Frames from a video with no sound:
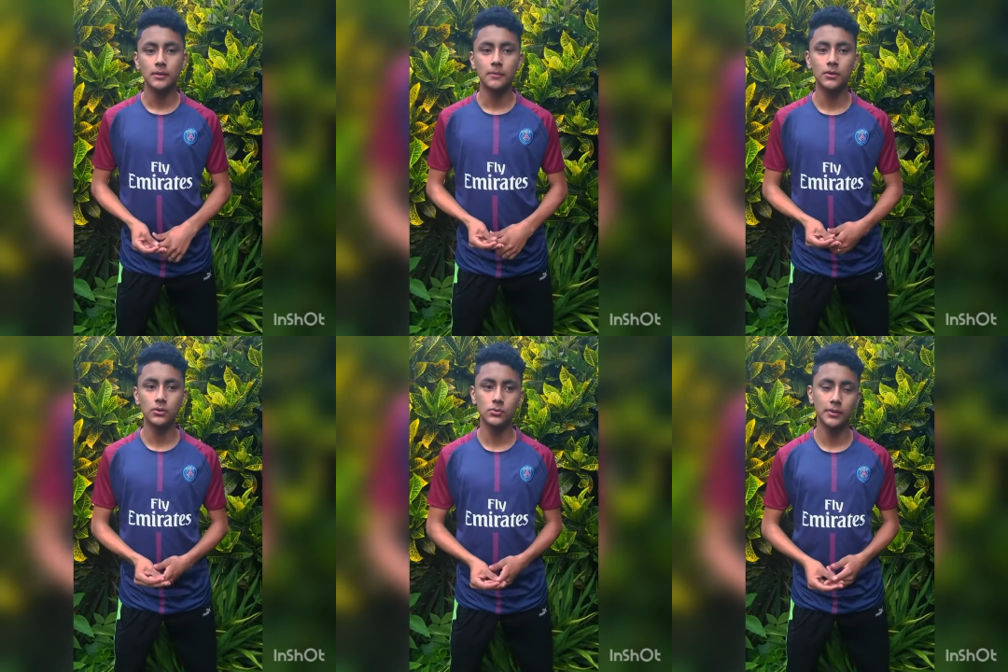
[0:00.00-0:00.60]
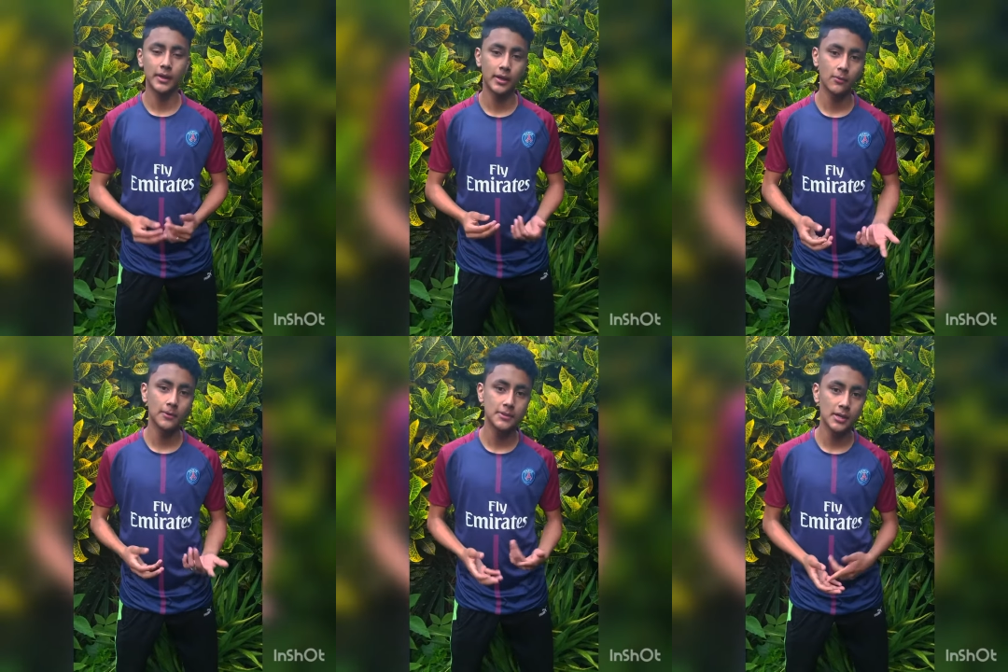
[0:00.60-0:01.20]
because when I am
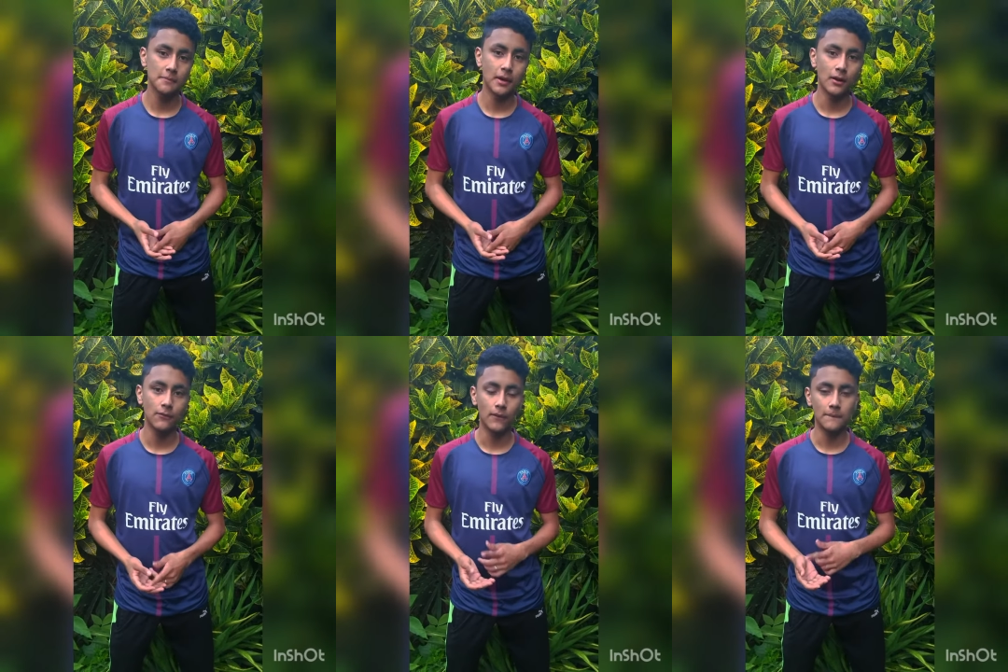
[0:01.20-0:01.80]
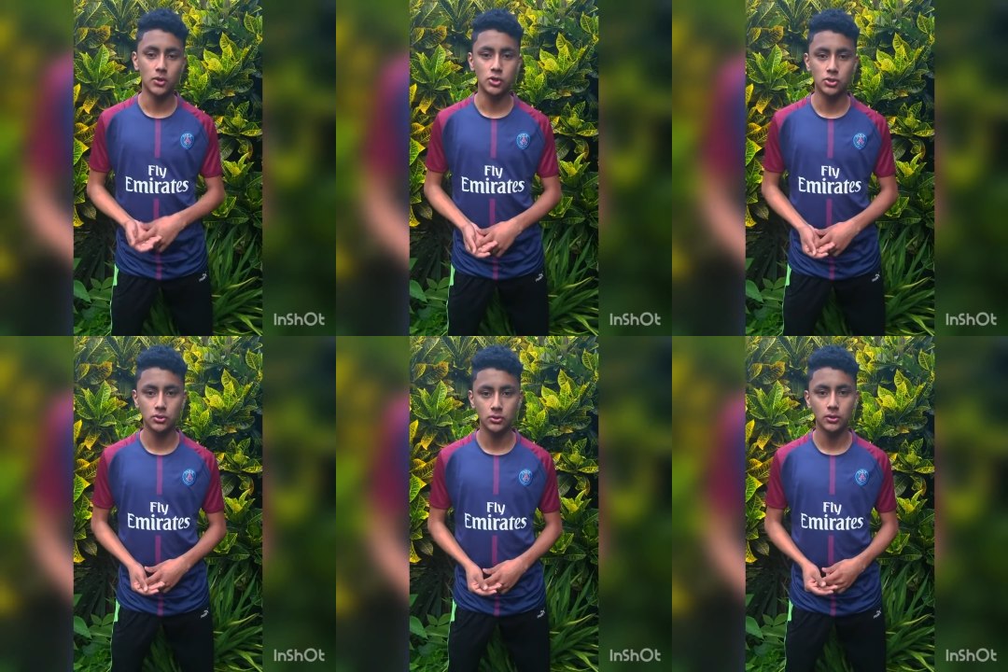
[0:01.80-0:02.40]
with them, I found much.
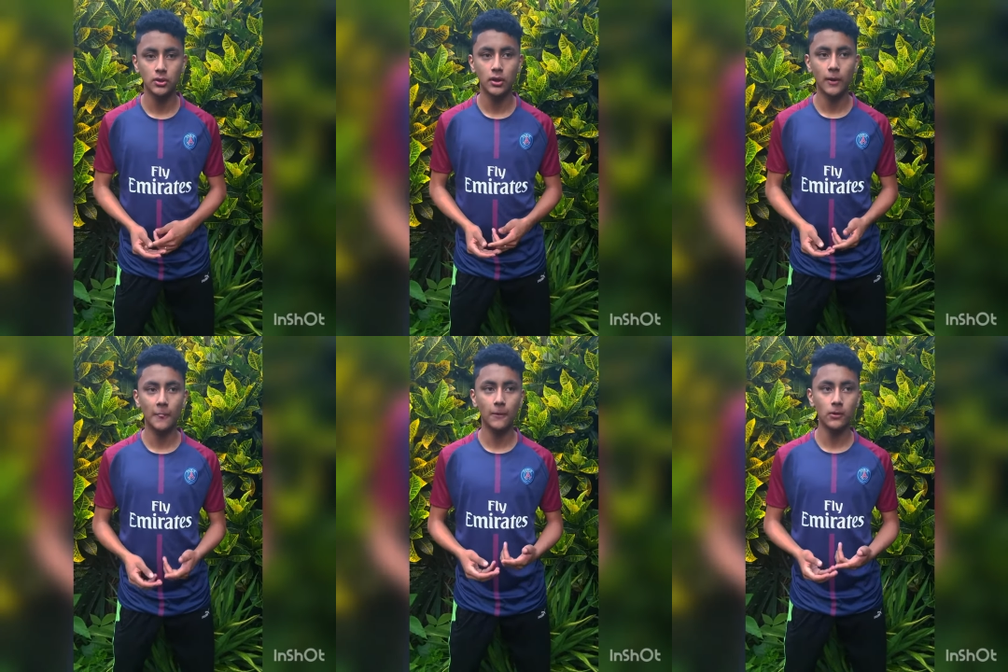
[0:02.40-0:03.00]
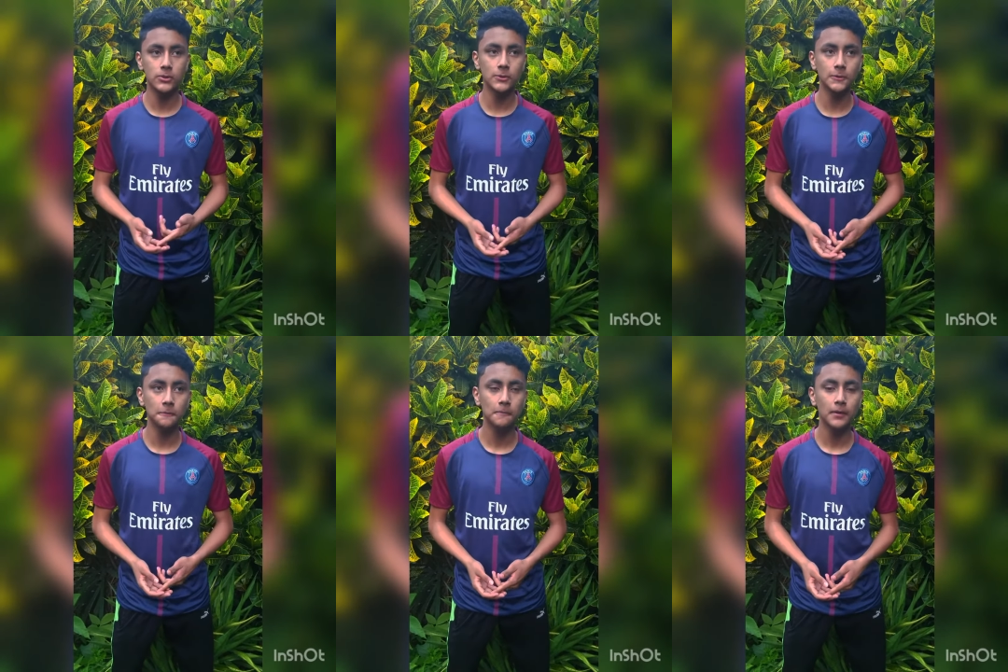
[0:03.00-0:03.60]
And also,
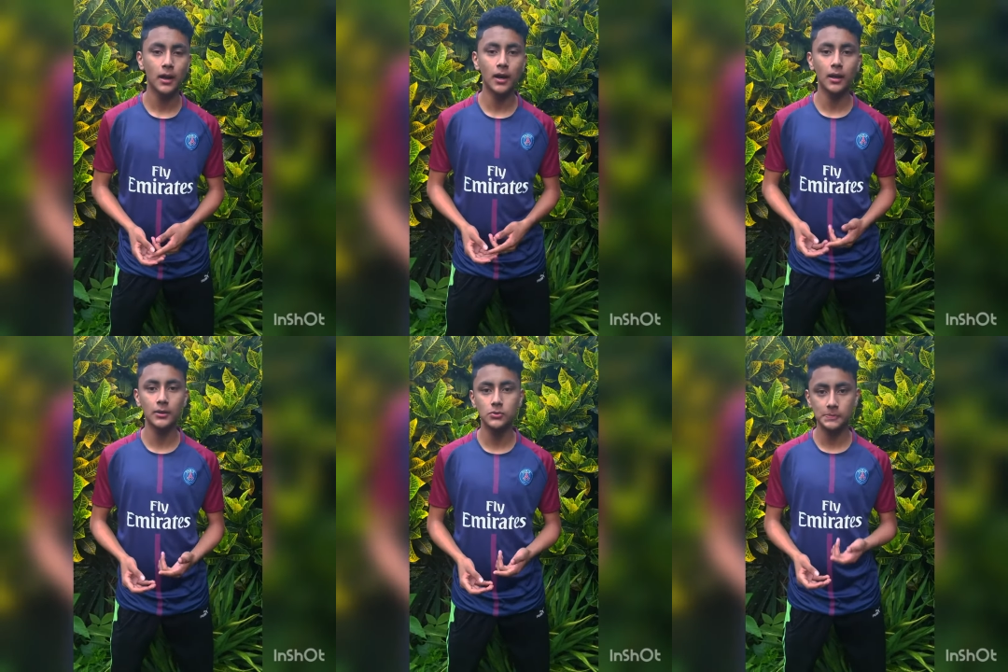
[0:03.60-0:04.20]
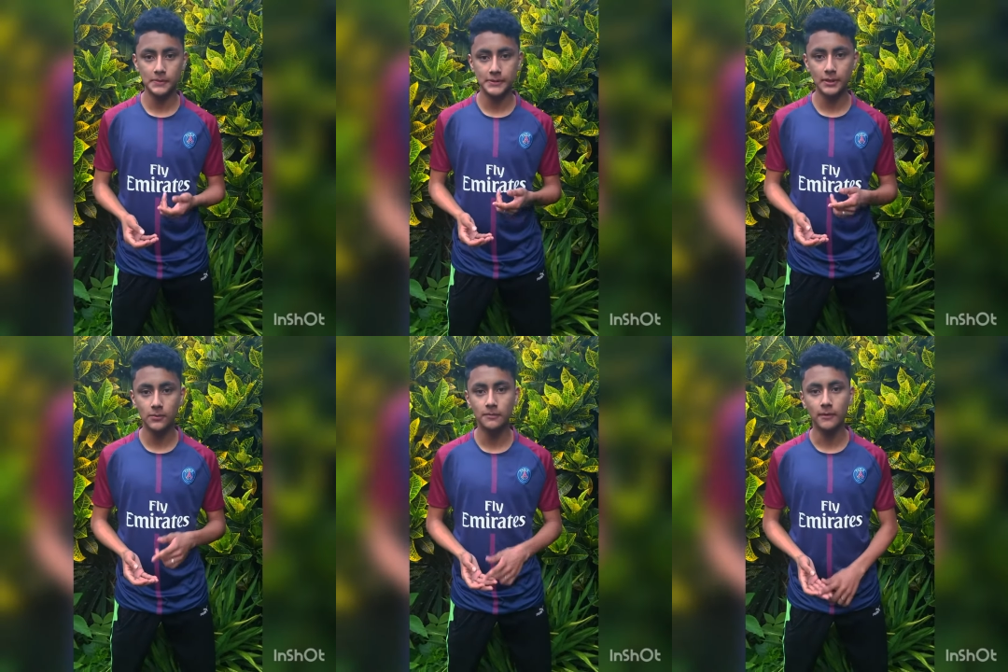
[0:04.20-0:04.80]
I like to spend
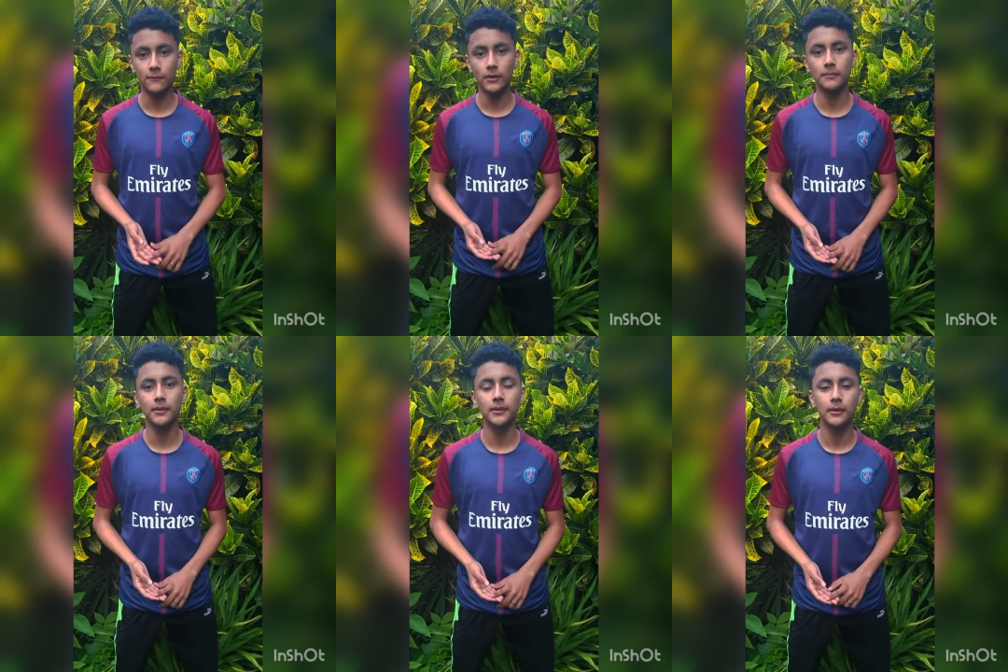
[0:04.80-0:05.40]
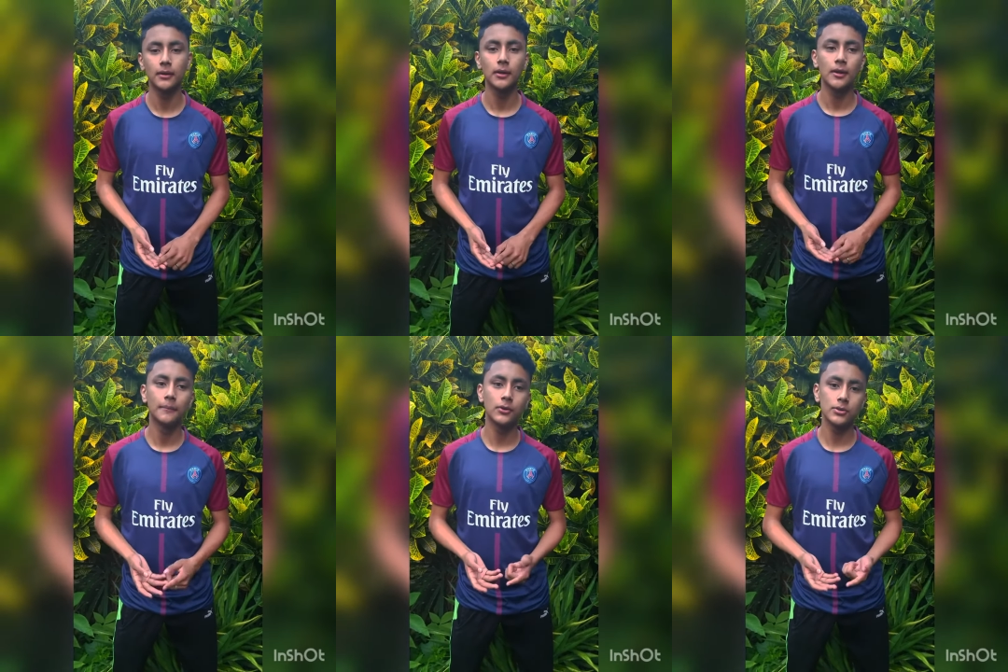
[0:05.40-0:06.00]
time with my family
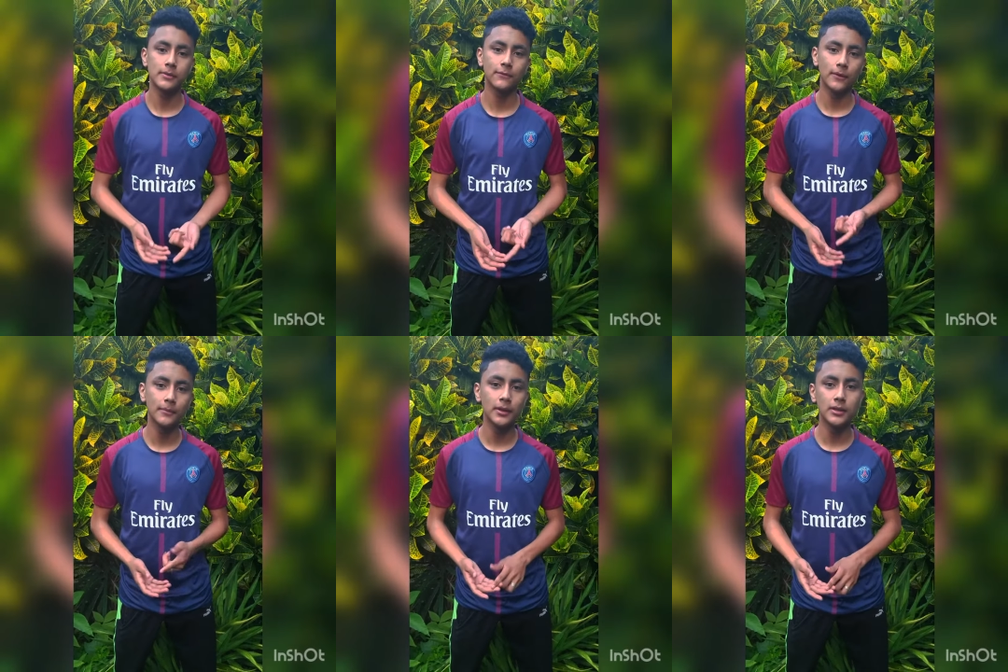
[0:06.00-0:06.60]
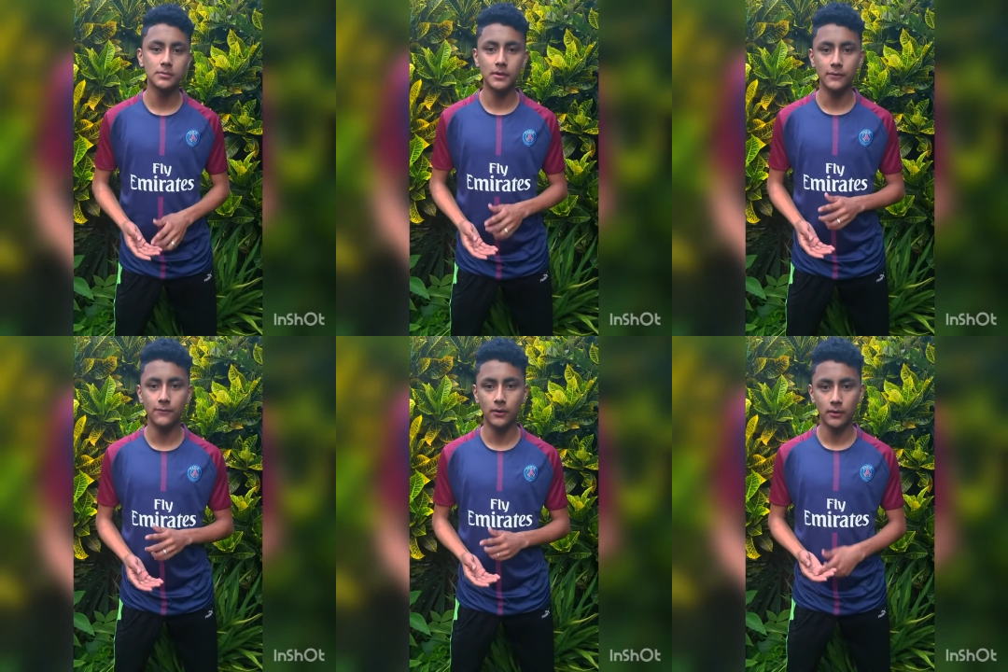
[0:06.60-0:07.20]
because my family is very
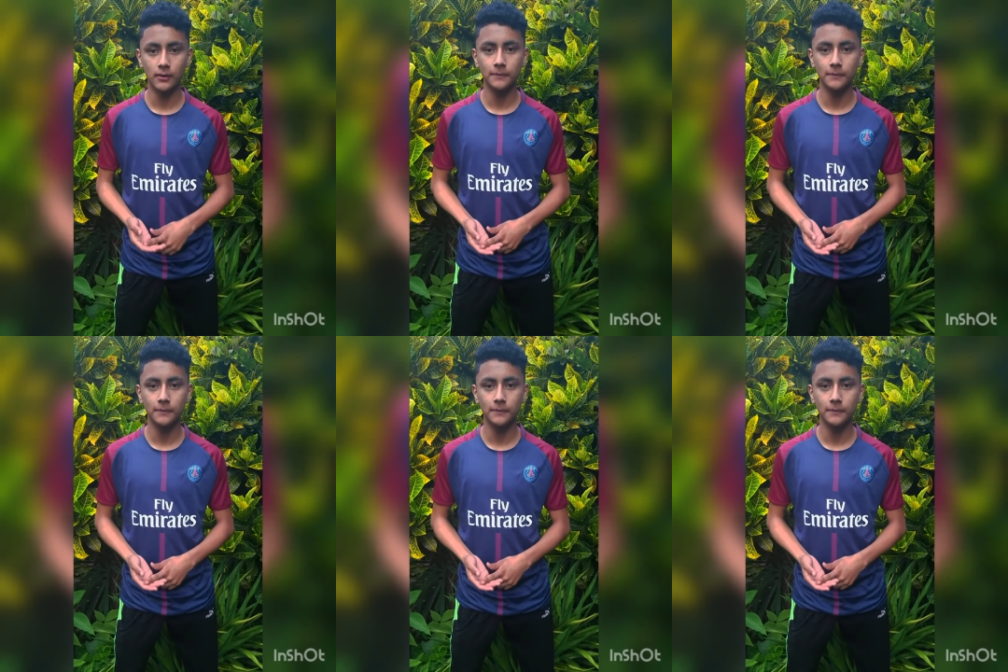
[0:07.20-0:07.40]
fun.